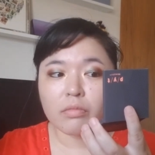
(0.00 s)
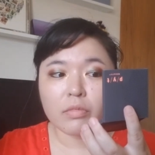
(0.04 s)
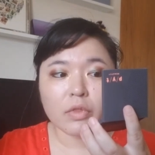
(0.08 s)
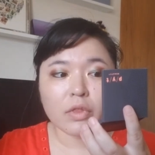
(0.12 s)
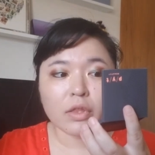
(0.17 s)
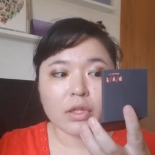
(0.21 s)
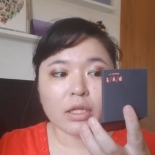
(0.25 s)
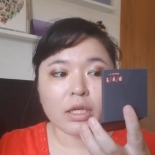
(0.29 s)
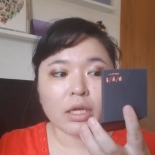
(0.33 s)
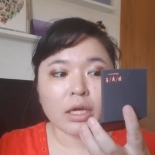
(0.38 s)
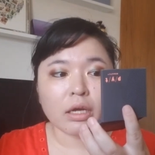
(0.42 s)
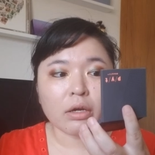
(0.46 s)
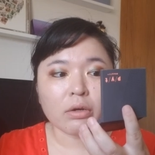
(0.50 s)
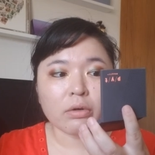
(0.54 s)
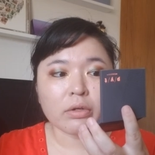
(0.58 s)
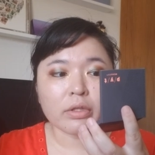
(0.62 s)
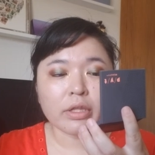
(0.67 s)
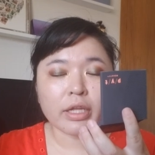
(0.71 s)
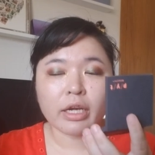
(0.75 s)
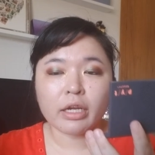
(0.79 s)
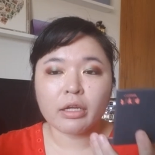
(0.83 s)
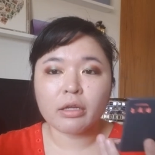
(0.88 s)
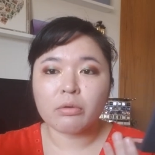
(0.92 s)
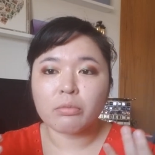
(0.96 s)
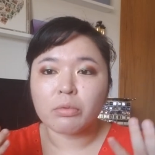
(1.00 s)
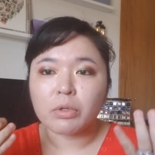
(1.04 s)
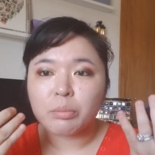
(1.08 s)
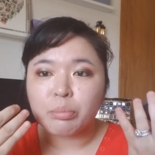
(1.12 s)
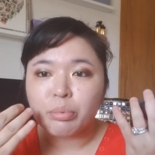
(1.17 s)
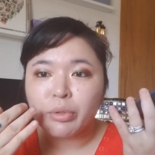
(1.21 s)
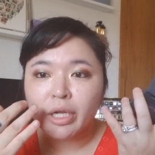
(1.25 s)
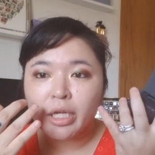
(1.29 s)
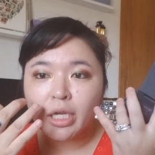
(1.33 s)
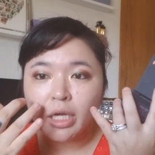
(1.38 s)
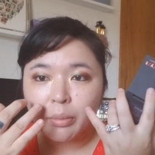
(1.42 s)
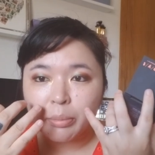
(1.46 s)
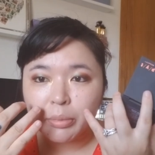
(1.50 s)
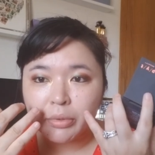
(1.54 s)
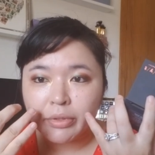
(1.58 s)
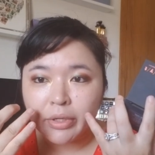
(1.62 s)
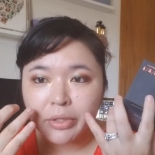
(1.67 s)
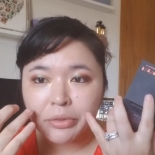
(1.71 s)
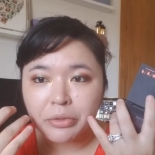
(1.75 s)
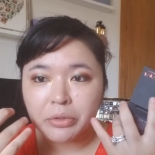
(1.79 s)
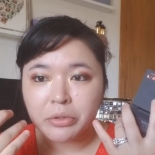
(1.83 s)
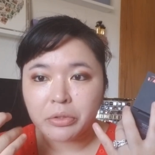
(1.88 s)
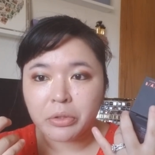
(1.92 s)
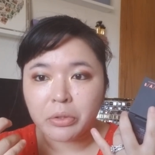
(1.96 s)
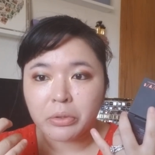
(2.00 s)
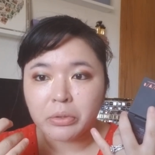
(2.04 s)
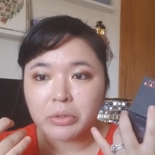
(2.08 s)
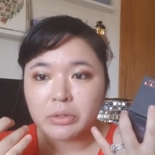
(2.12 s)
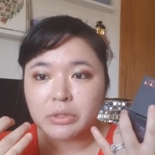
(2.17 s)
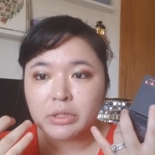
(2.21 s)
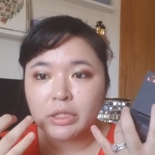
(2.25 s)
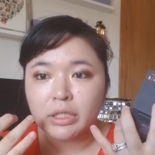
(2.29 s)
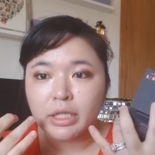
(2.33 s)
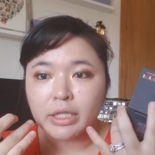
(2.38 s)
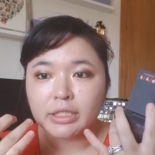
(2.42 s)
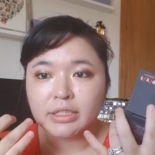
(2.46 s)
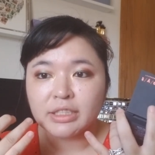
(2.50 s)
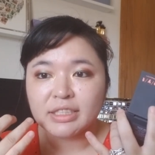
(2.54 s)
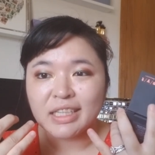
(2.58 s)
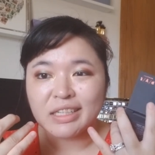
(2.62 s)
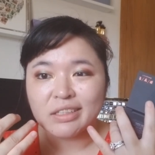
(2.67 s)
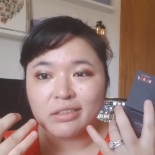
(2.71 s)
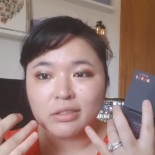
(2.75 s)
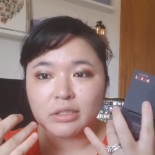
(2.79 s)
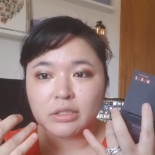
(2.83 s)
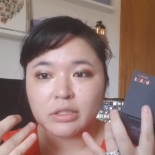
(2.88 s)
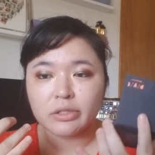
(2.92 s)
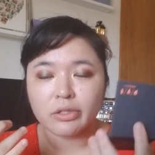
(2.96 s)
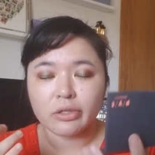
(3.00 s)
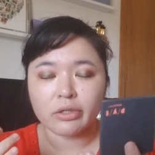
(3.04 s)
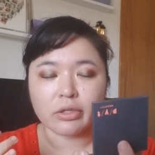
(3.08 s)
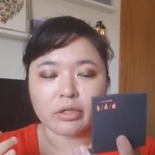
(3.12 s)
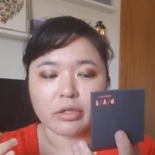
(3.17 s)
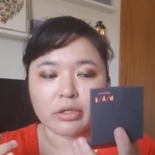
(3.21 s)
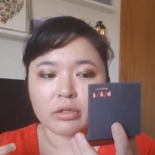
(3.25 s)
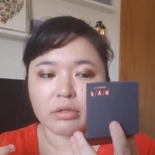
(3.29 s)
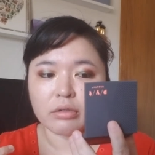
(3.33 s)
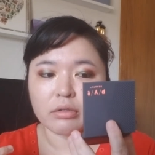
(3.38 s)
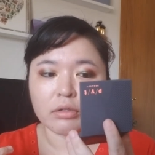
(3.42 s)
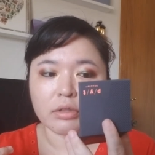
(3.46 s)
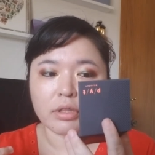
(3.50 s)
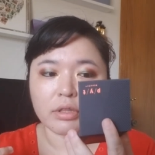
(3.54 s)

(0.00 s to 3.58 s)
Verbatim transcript: Yeah, or that it would break up around their nose and like settle into their